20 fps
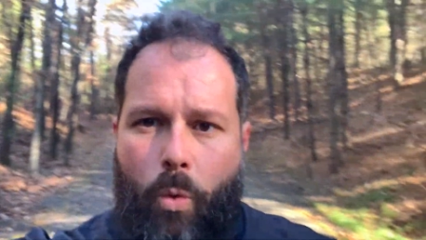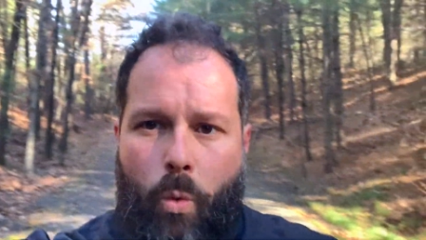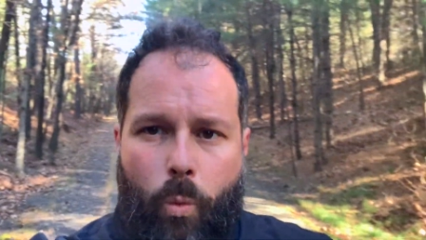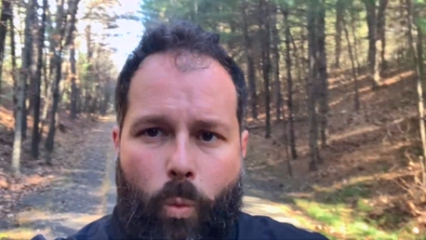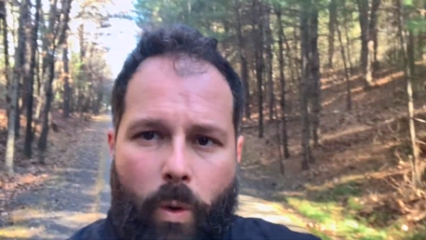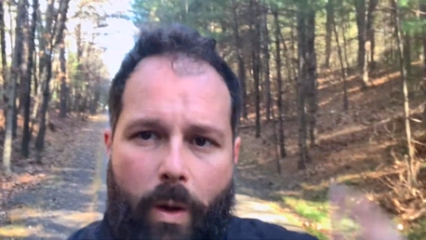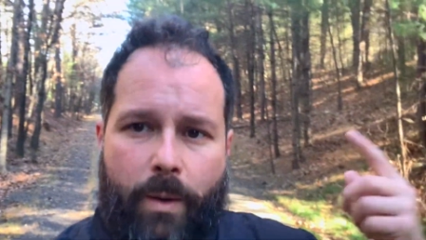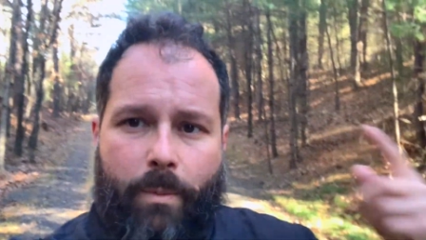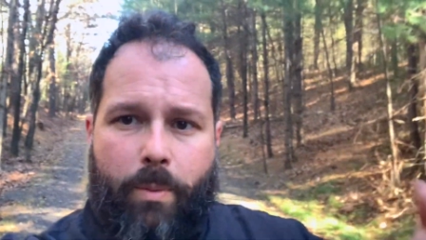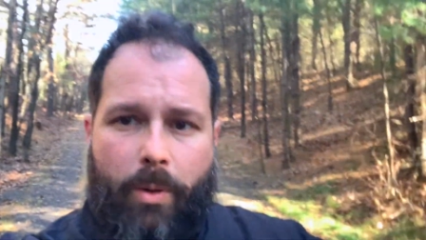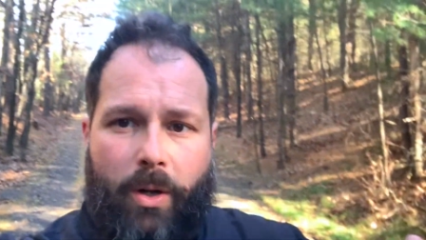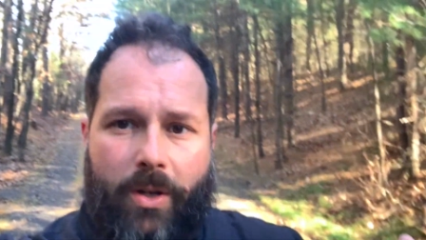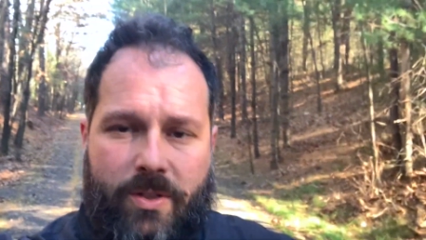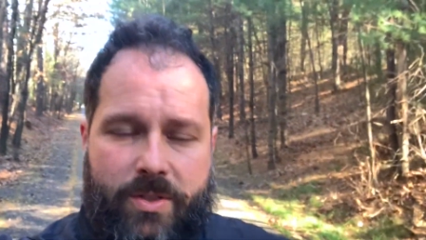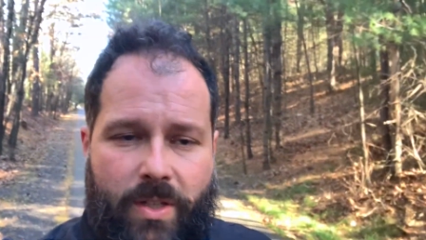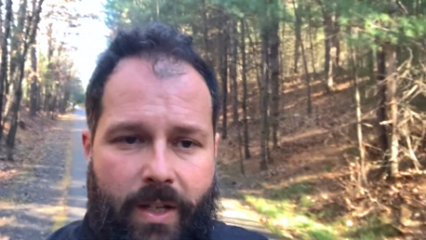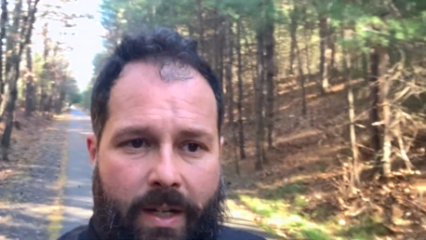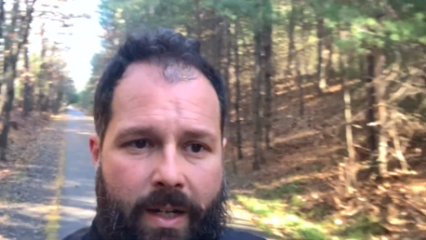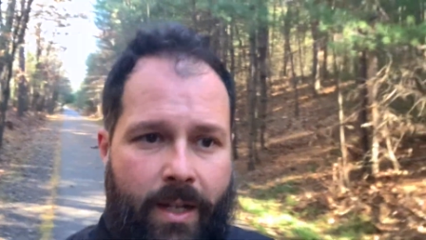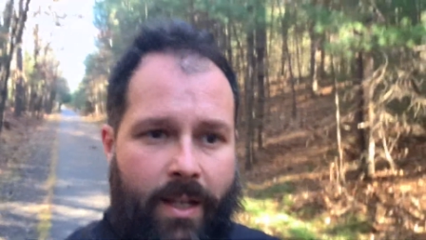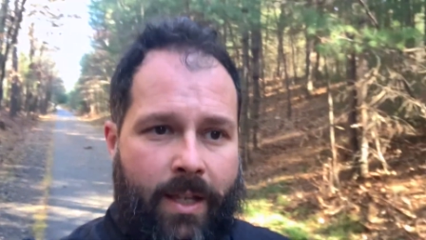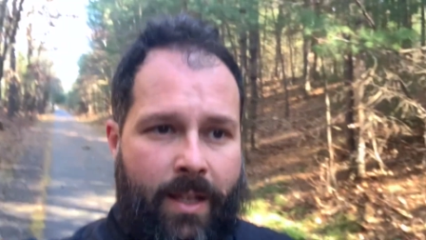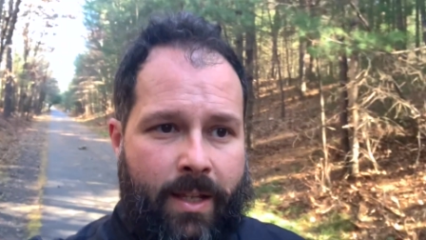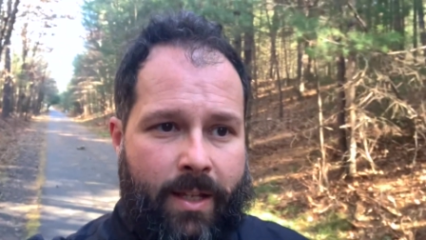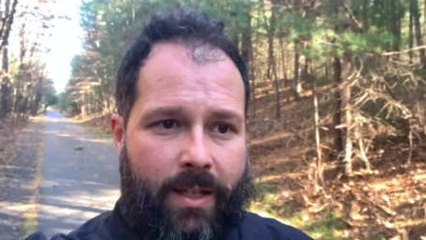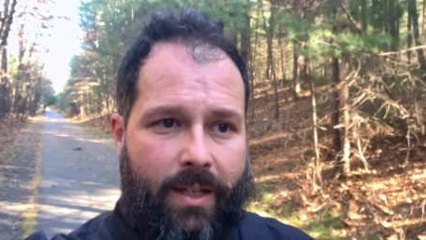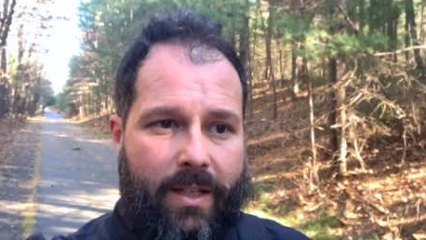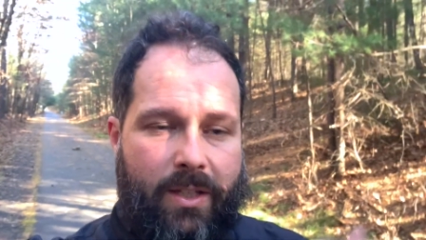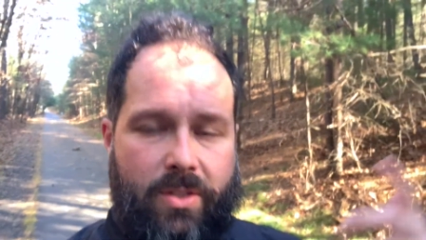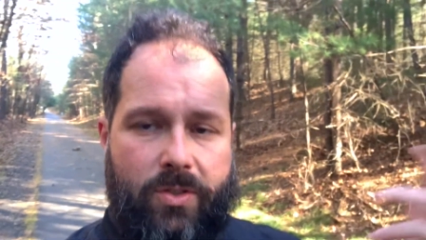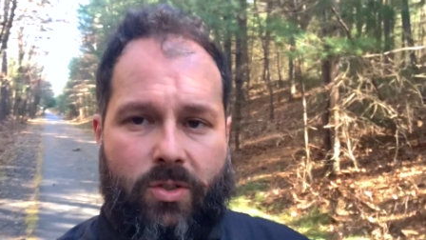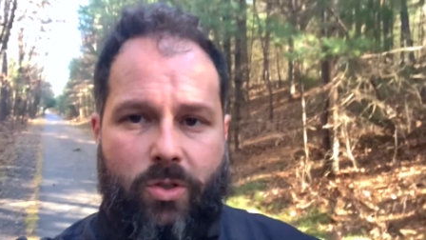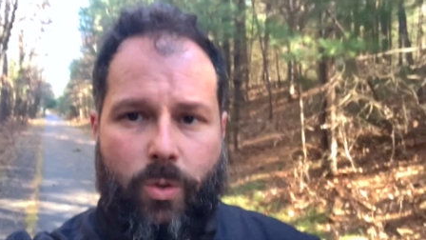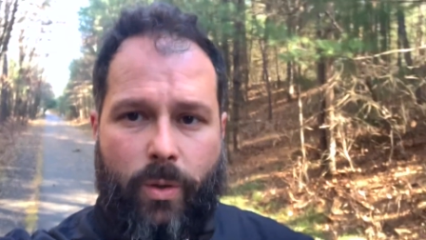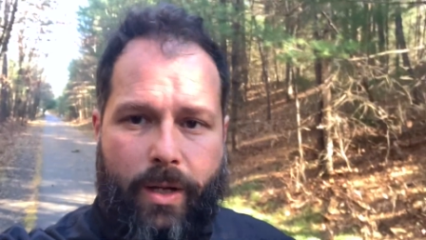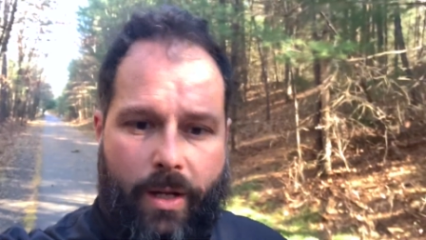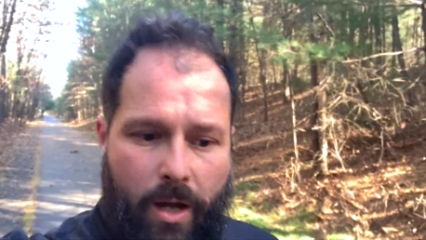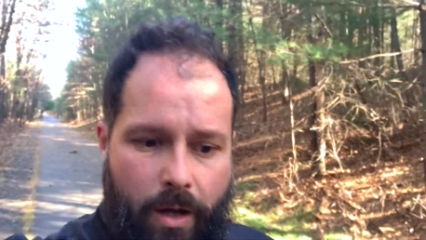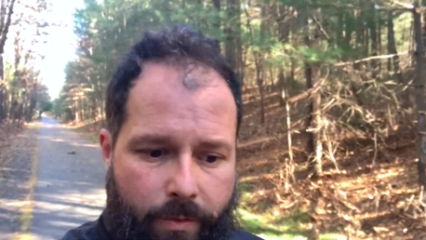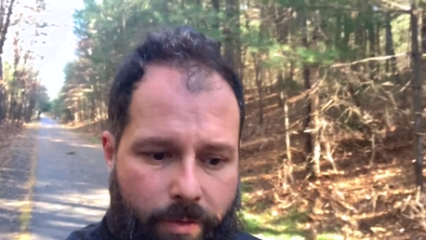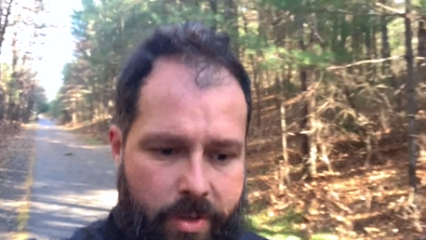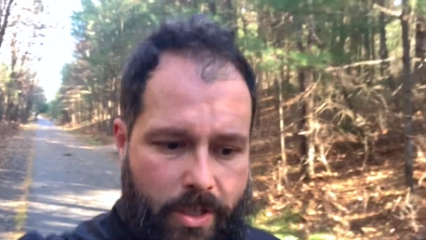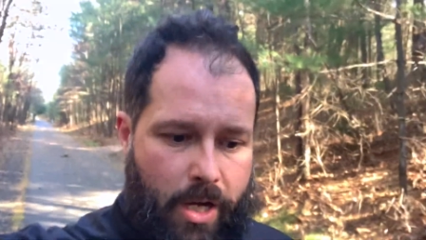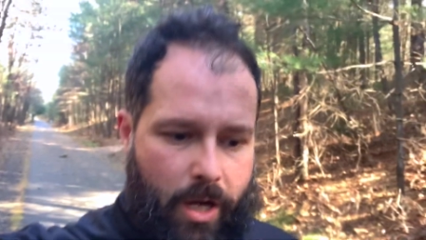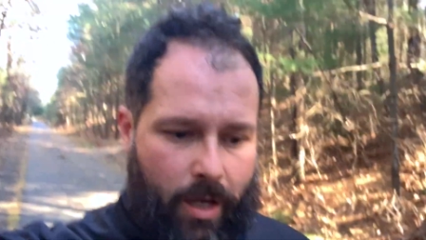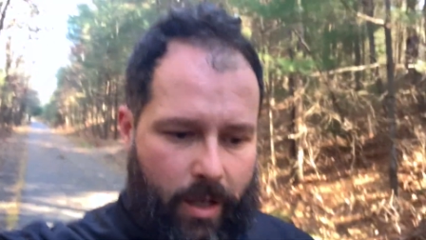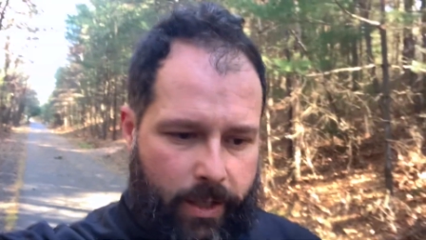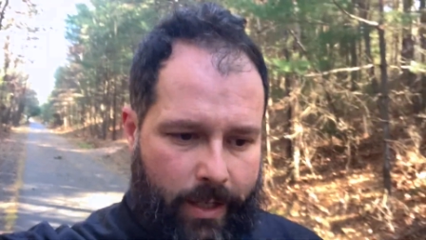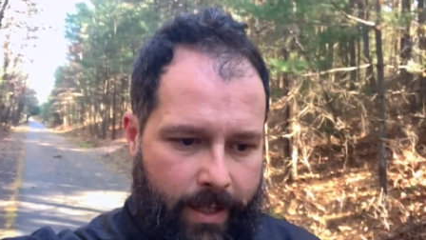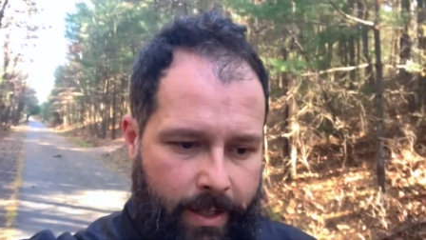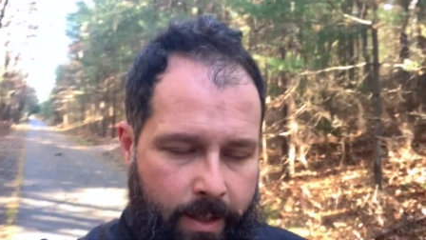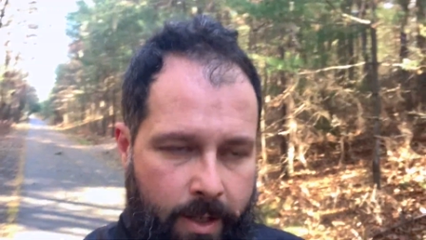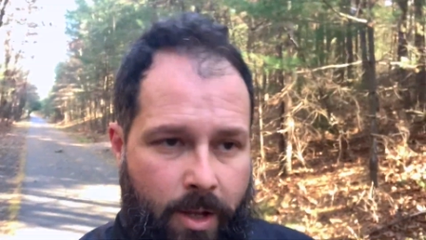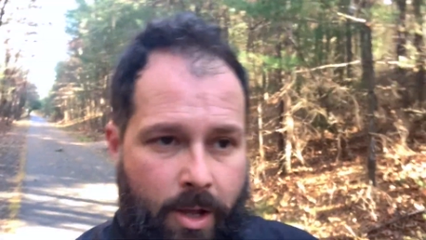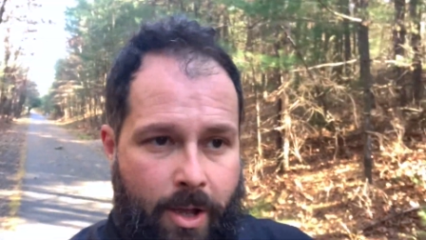one person is doing all the talking